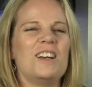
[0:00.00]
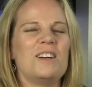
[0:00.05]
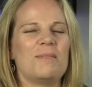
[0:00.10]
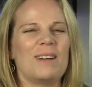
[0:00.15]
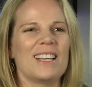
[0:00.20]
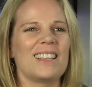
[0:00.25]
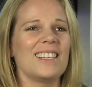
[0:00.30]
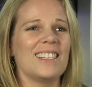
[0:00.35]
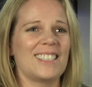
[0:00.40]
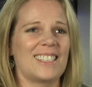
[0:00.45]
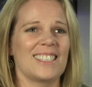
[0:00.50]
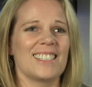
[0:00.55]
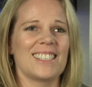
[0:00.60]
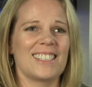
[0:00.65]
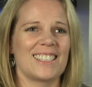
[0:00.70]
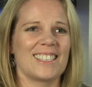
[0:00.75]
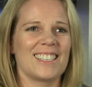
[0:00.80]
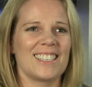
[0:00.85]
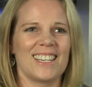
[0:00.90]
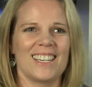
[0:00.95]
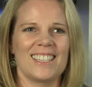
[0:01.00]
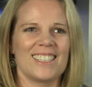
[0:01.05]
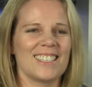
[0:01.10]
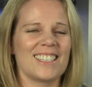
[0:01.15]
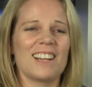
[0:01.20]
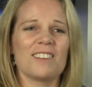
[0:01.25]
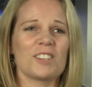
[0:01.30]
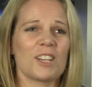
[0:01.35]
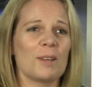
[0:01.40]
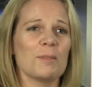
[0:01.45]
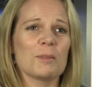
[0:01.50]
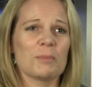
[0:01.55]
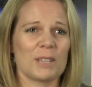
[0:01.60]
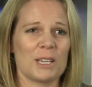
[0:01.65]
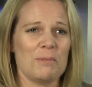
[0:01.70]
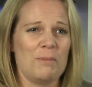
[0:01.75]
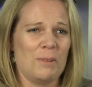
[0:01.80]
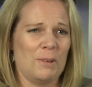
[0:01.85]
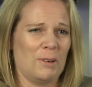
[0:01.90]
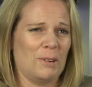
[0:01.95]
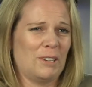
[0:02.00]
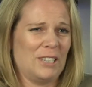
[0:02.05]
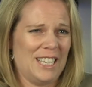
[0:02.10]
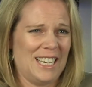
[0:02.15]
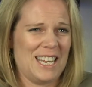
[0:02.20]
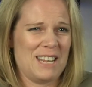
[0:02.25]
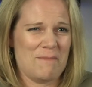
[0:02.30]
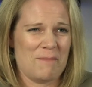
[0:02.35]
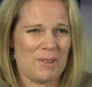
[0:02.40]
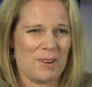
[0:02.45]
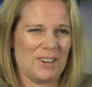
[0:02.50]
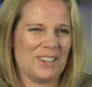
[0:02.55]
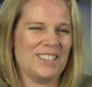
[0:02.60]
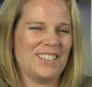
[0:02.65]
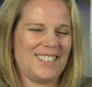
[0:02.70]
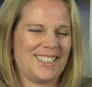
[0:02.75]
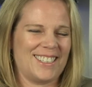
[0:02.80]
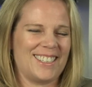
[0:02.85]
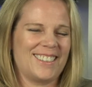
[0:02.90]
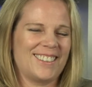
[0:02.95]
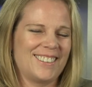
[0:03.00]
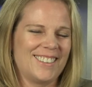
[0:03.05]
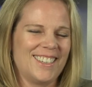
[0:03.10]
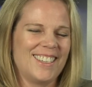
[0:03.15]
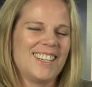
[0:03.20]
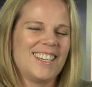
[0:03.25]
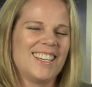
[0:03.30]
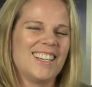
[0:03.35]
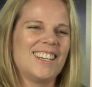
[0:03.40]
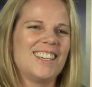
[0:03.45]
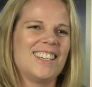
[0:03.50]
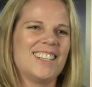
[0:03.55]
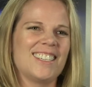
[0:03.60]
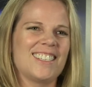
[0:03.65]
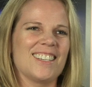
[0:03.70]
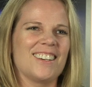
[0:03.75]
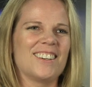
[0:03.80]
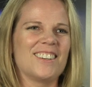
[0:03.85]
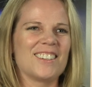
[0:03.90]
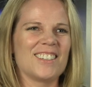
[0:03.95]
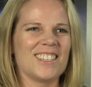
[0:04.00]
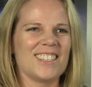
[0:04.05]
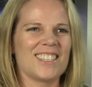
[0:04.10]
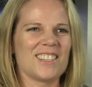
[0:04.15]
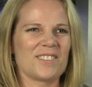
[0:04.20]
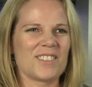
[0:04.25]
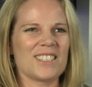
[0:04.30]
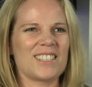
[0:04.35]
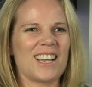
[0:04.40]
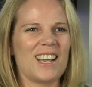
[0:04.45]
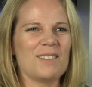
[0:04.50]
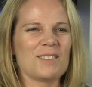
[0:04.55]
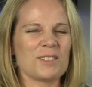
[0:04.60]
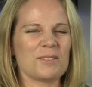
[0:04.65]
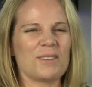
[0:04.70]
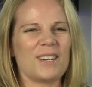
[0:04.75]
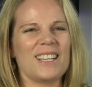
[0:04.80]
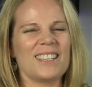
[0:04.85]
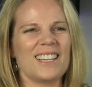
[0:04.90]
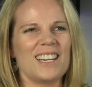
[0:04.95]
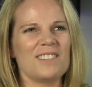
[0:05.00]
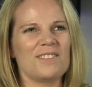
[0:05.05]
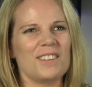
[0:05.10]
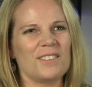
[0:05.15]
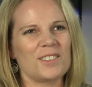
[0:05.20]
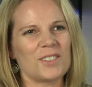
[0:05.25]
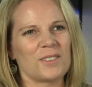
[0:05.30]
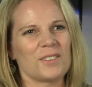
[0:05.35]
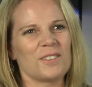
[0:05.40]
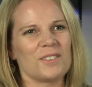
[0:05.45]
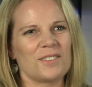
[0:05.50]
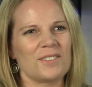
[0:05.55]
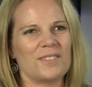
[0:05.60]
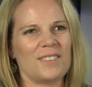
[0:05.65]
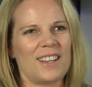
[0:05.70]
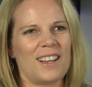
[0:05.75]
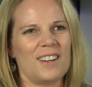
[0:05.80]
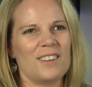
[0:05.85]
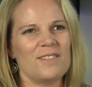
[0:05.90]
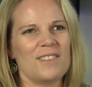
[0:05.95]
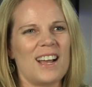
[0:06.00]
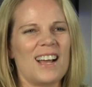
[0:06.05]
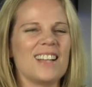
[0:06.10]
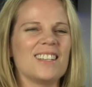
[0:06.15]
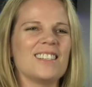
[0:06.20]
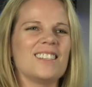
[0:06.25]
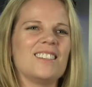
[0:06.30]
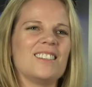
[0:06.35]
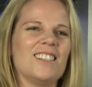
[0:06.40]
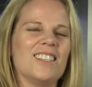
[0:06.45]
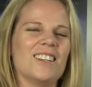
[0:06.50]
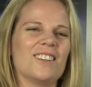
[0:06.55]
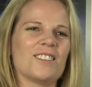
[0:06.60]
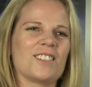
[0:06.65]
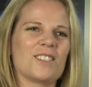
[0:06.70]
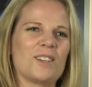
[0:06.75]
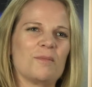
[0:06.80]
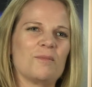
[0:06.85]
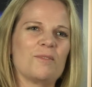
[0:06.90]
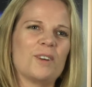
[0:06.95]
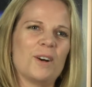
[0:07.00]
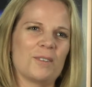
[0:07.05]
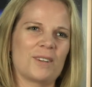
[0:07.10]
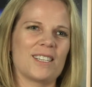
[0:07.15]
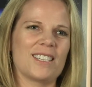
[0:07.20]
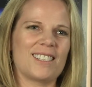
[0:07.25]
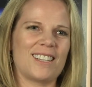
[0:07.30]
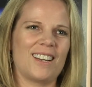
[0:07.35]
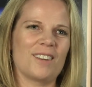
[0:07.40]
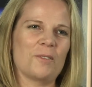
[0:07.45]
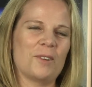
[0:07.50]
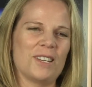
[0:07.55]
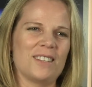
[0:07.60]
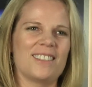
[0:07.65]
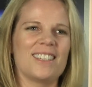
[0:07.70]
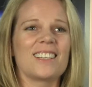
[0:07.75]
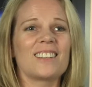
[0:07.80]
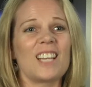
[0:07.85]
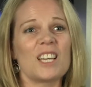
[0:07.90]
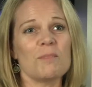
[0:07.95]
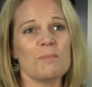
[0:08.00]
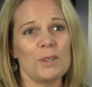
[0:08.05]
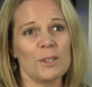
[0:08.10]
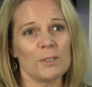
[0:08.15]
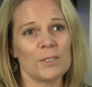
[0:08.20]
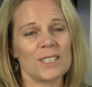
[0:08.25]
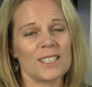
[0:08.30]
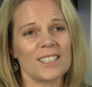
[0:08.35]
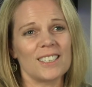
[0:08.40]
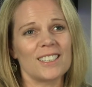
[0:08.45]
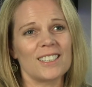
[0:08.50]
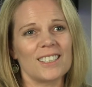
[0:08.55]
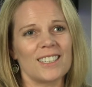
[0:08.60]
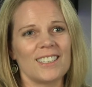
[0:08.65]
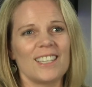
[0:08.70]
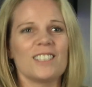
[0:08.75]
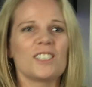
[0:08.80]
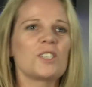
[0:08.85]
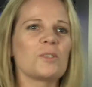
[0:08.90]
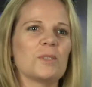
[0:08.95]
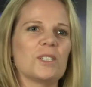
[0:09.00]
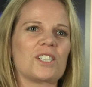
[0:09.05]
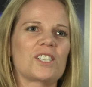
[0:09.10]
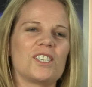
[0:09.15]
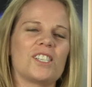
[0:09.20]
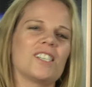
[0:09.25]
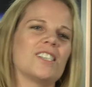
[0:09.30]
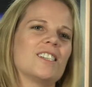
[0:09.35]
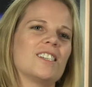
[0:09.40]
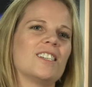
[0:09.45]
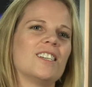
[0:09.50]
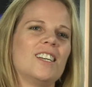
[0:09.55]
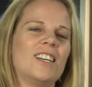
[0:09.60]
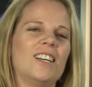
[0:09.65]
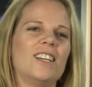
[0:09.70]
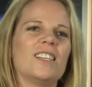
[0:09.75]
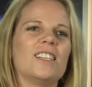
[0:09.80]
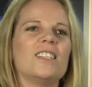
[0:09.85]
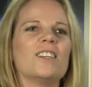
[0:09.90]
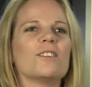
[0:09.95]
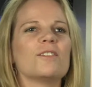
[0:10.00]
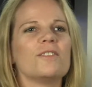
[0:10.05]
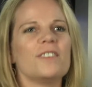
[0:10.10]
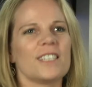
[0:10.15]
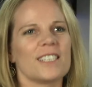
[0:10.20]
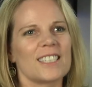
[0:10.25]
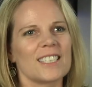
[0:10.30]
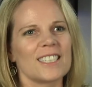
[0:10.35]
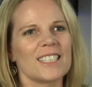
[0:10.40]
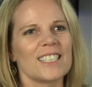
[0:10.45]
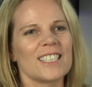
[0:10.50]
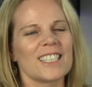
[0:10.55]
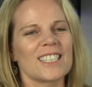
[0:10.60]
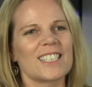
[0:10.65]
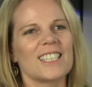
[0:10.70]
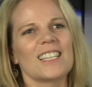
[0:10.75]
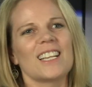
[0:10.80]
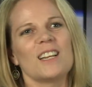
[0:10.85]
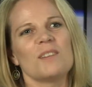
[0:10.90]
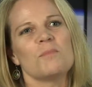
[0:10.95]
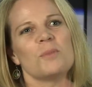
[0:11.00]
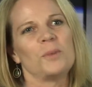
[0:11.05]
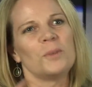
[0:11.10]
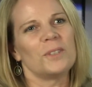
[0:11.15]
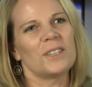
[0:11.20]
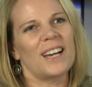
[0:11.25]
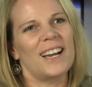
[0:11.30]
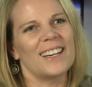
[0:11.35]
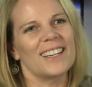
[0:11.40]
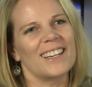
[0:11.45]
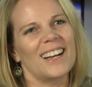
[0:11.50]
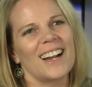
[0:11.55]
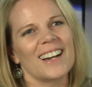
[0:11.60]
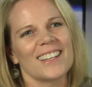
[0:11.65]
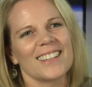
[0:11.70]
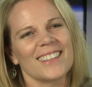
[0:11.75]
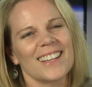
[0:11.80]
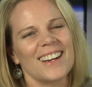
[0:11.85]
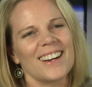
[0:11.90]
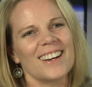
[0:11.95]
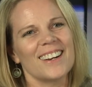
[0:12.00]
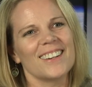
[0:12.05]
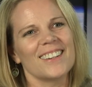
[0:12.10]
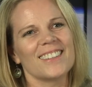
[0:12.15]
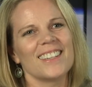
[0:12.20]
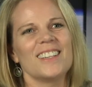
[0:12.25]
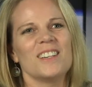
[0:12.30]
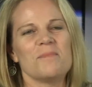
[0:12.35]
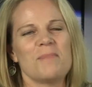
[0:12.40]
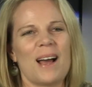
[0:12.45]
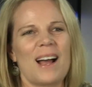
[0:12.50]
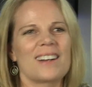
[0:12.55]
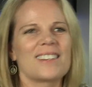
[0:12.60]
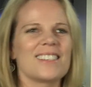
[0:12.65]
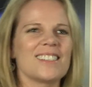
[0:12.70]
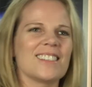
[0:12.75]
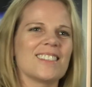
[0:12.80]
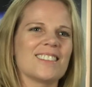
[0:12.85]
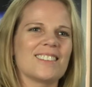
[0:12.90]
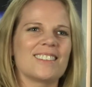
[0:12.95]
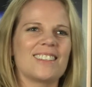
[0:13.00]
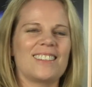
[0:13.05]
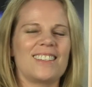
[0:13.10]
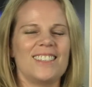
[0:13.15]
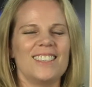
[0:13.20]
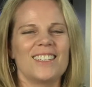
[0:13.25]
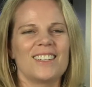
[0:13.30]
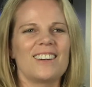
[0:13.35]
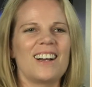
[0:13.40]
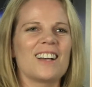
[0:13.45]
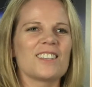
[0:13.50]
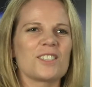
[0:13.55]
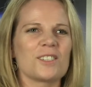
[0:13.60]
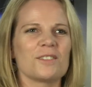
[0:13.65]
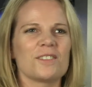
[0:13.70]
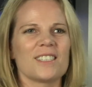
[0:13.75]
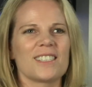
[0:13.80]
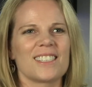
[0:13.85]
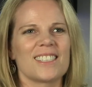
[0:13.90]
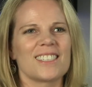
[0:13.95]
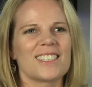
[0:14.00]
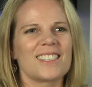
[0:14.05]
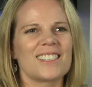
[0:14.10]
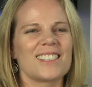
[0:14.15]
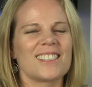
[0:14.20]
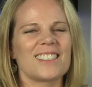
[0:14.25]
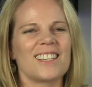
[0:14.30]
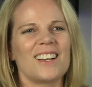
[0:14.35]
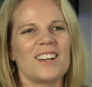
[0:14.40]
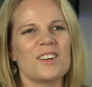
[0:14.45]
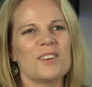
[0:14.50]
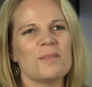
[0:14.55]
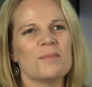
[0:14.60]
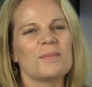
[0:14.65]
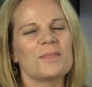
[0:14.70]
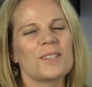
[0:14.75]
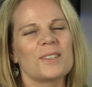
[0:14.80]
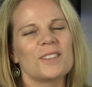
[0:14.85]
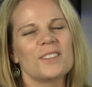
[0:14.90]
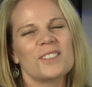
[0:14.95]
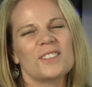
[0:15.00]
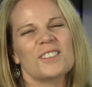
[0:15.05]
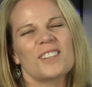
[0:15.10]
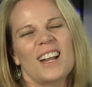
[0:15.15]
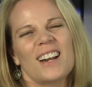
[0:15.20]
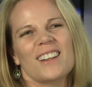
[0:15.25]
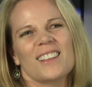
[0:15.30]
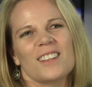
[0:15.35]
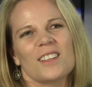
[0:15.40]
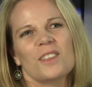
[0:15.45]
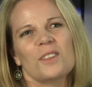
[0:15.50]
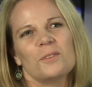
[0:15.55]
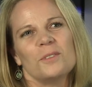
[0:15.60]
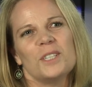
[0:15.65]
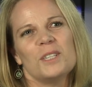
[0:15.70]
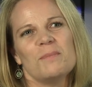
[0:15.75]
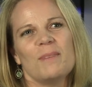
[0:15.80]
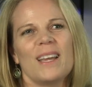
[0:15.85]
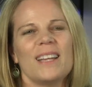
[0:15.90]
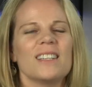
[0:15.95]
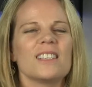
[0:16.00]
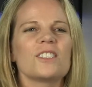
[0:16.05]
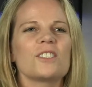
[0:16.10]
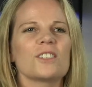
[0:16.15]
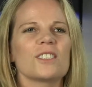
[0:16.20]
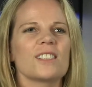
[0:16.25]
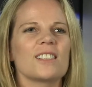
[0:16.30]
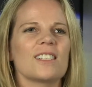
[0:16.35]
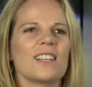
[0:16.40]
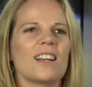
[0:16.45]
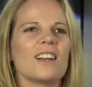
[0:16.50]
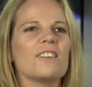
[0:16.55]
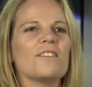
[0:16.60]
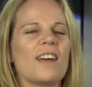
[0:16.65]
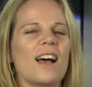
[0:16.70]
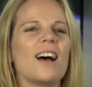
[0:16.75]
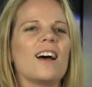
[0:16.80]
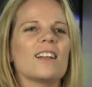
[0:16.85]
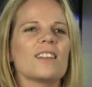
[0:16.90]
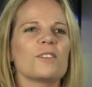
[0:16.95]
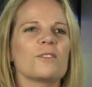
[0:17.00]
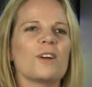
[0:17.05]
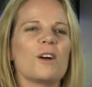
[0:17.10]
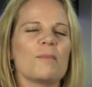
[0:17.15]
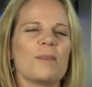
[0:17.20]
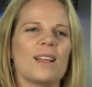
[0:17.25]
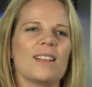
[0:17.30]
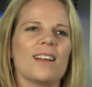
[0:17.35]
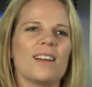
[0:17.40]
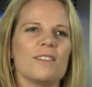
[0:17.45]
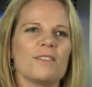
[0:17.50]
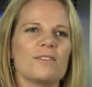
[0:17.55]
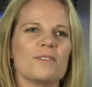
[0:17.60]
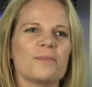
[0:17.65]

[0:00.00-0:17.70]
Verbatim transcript: my thesis, and then I didn't have time to play pool anymore. So. So in different times of my life, I've sort of um, had, you know, some focus on one thing like music, and then switched to, you know, physics, and then pool kind of got in there, and then back to, you know, astrophysics. Um, so those are kind of the three main interests that I've had throughout my life.